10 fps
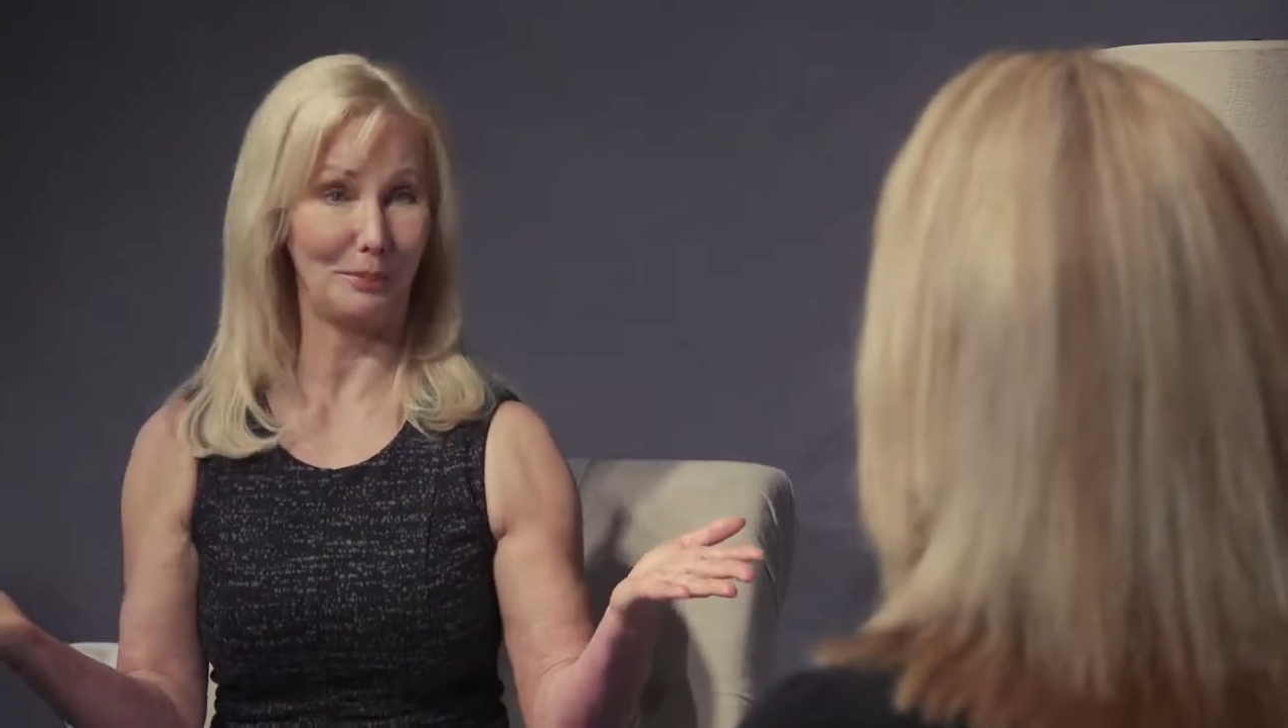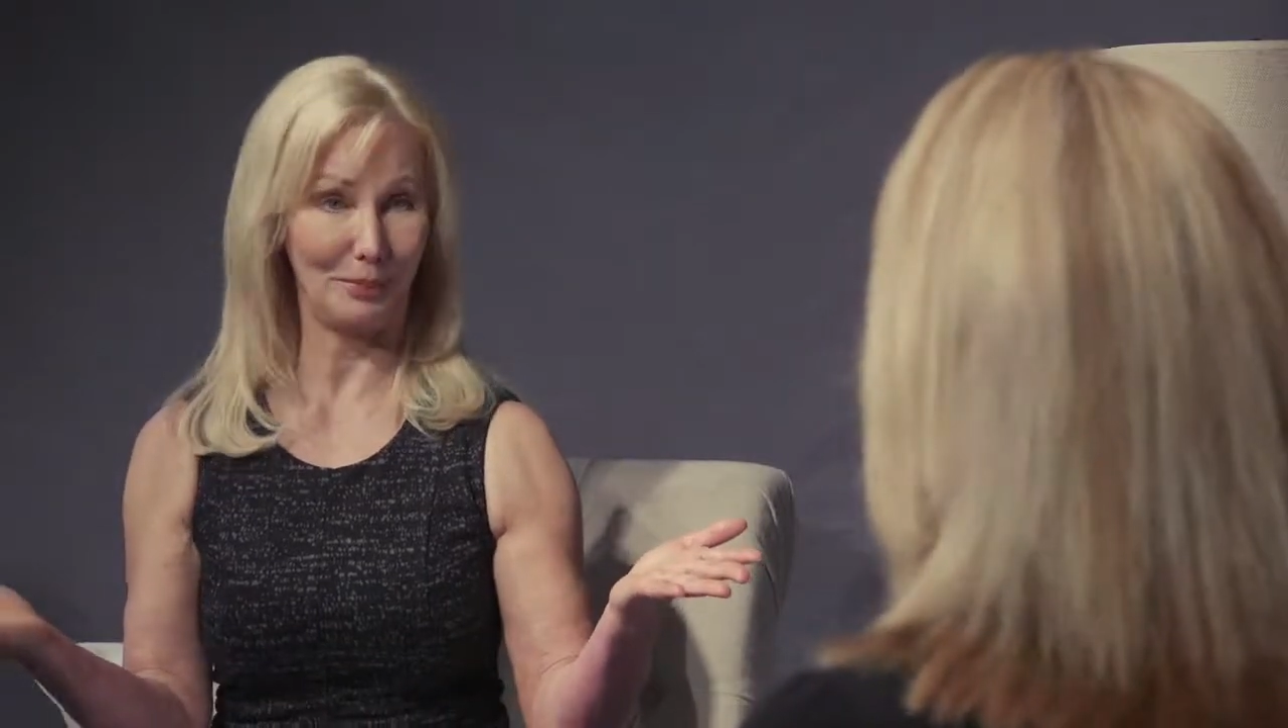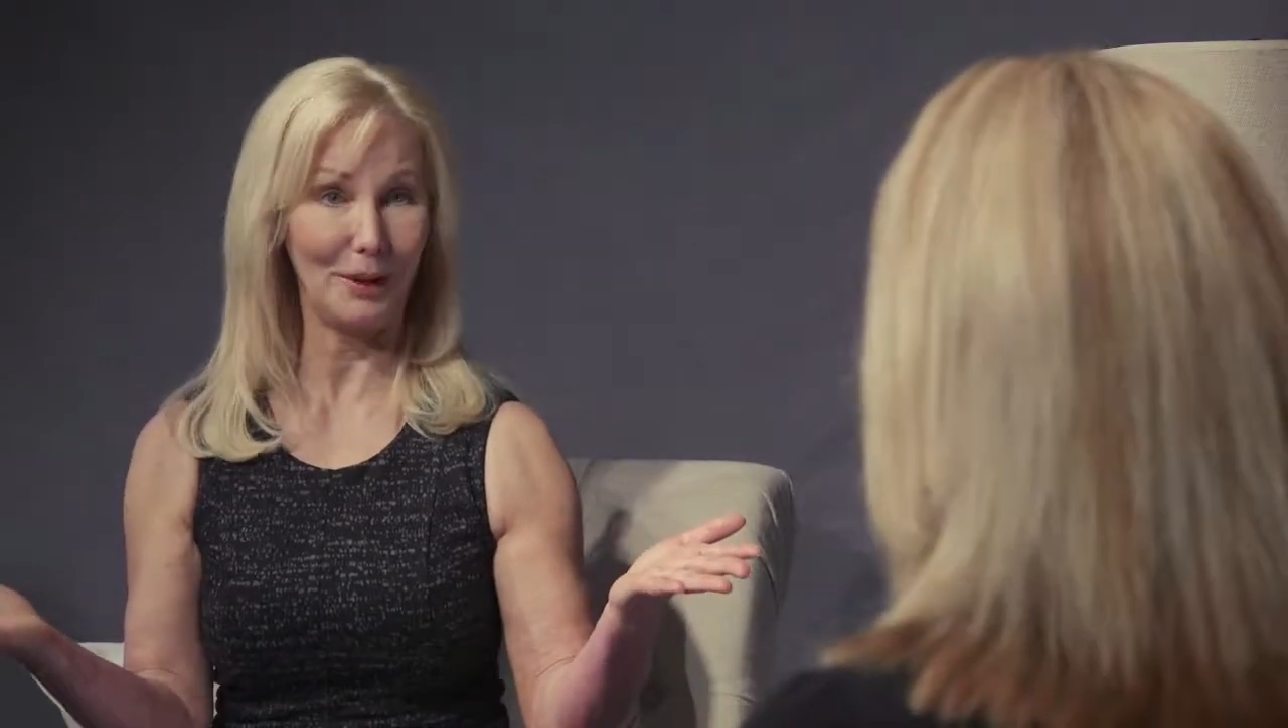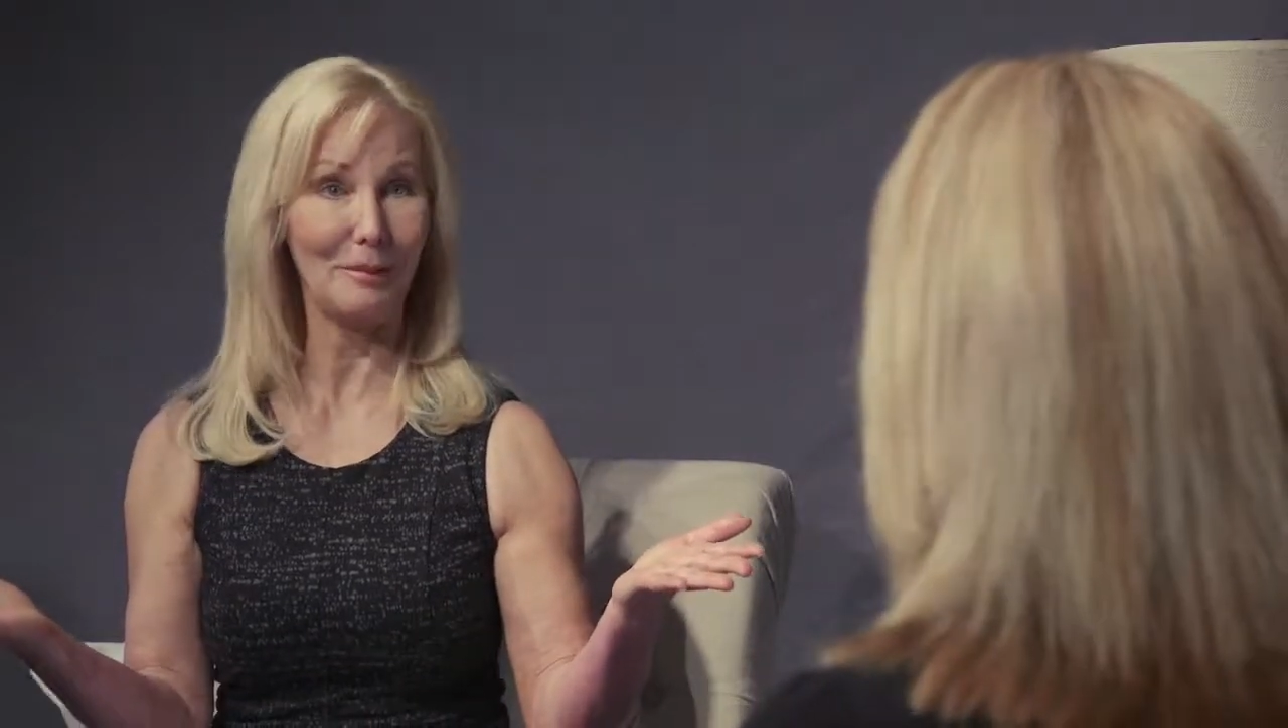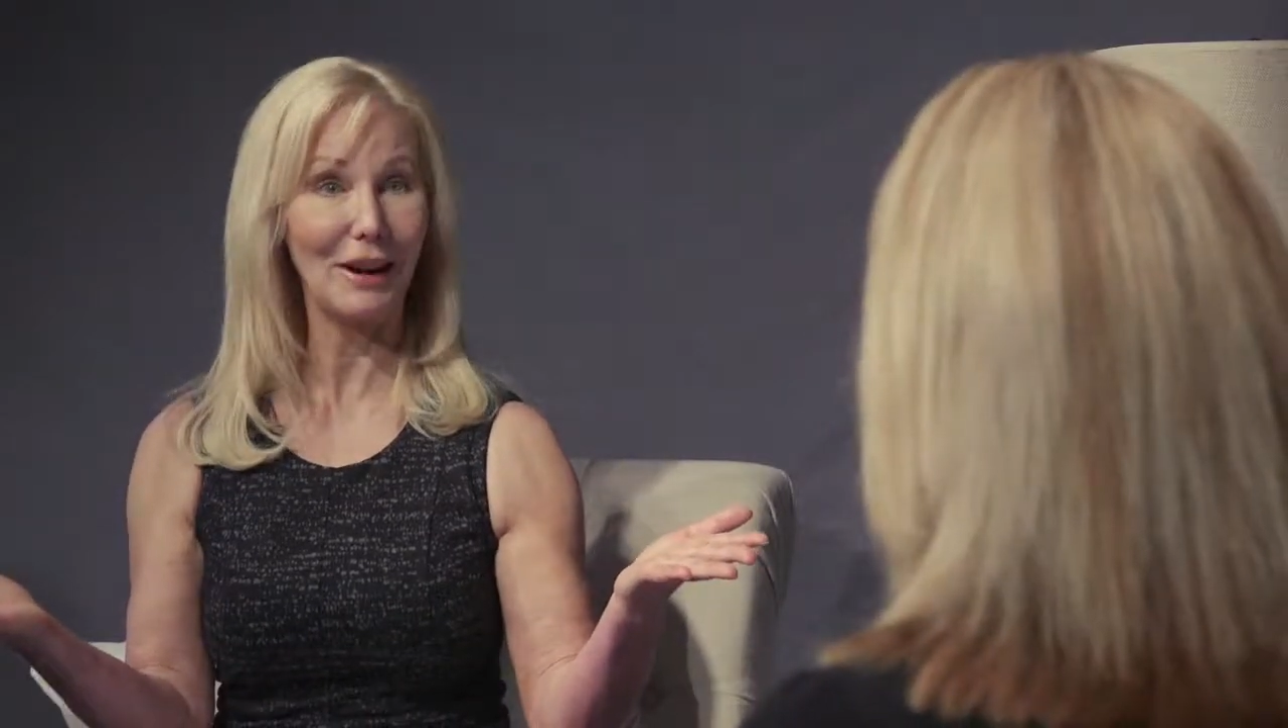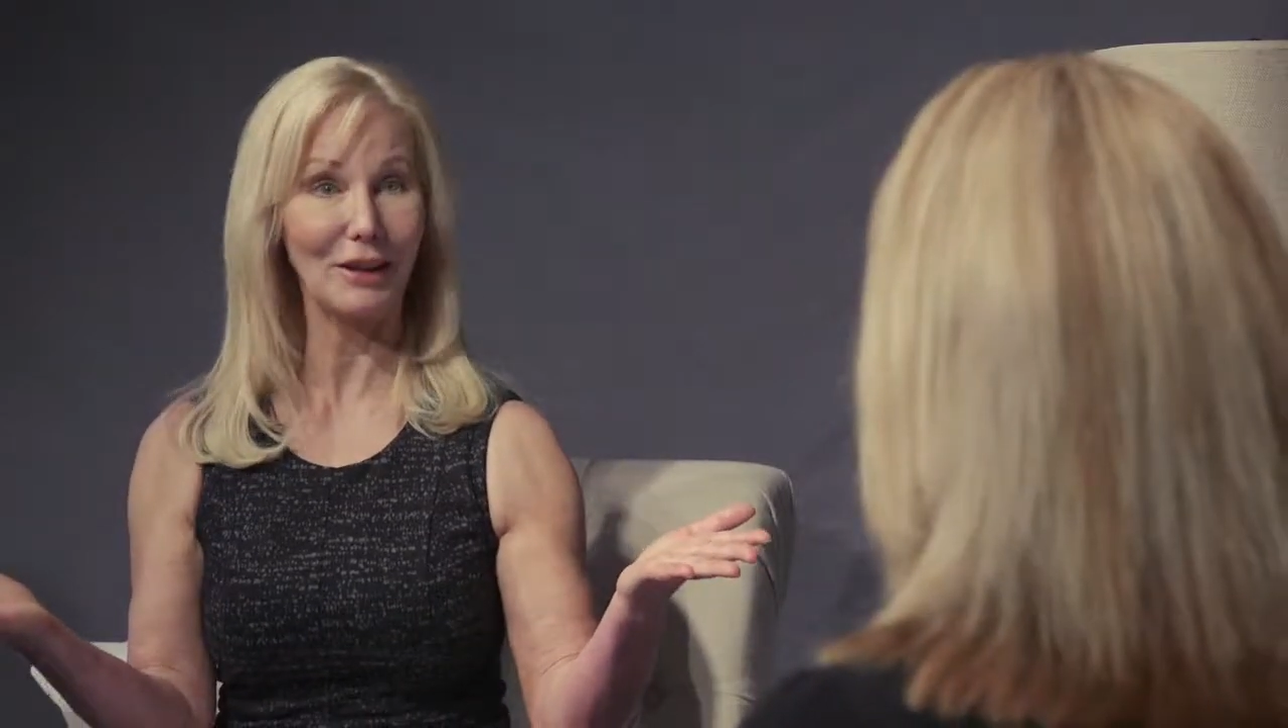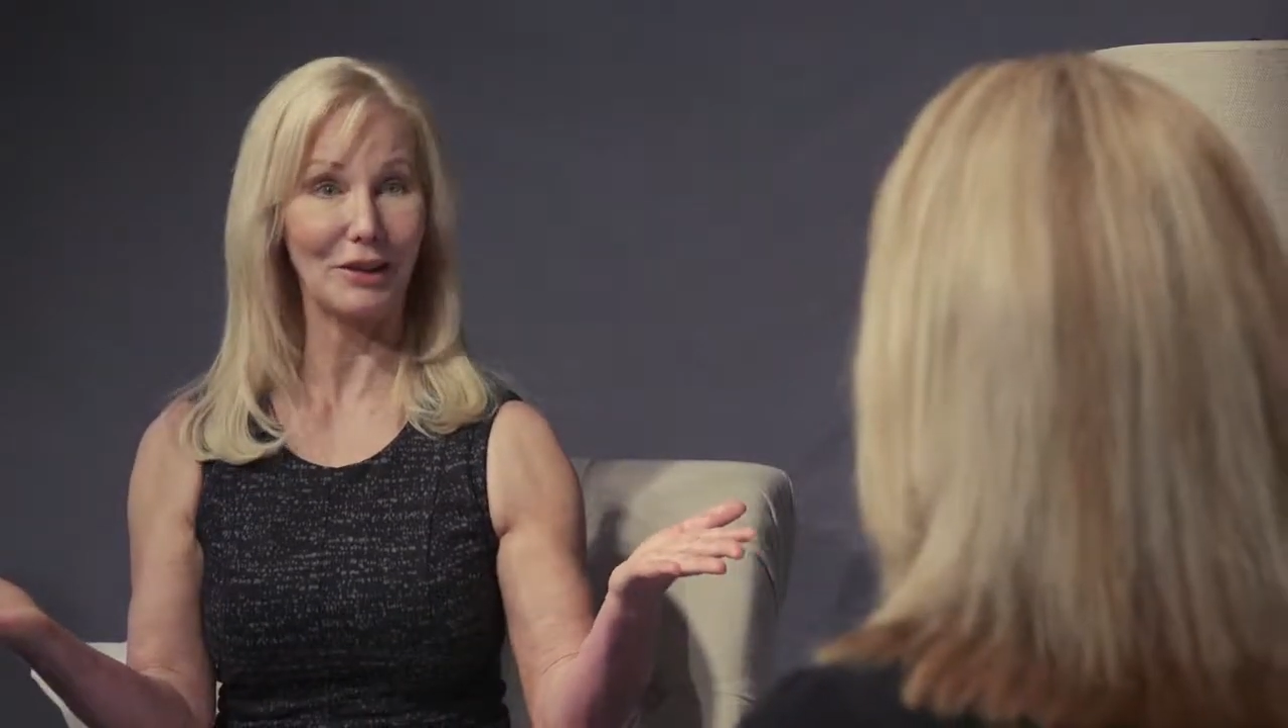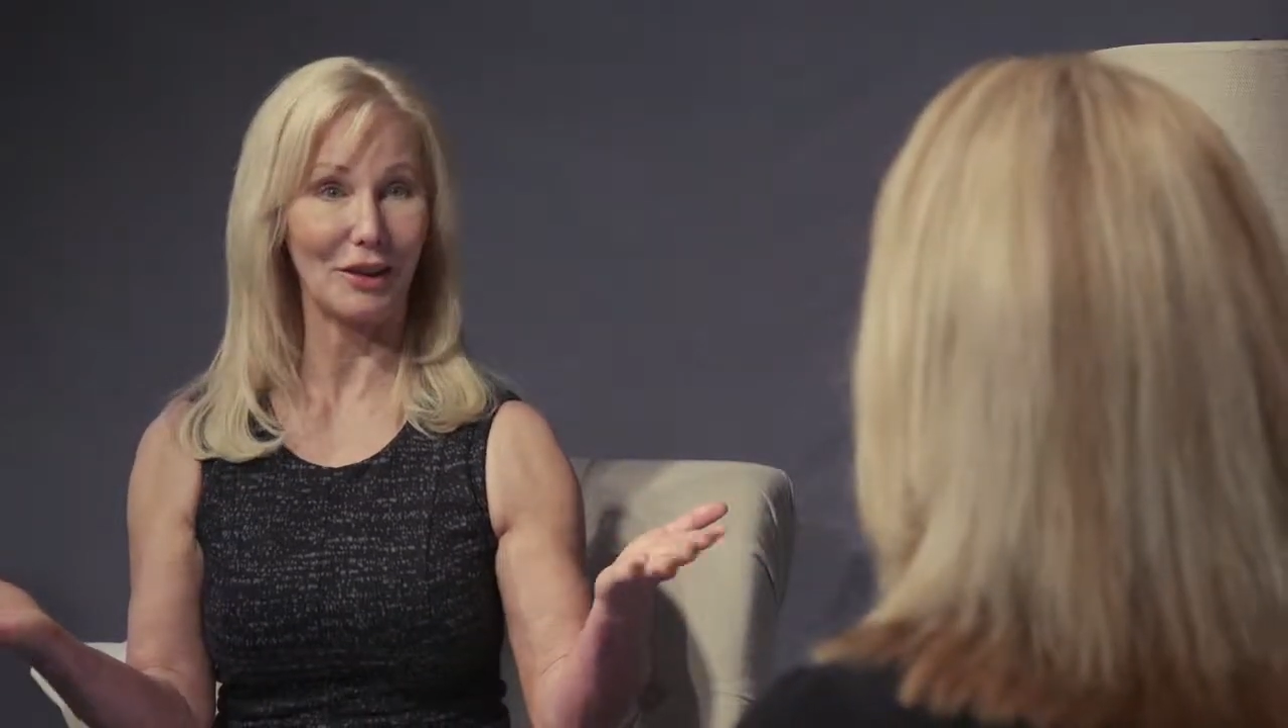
pretty much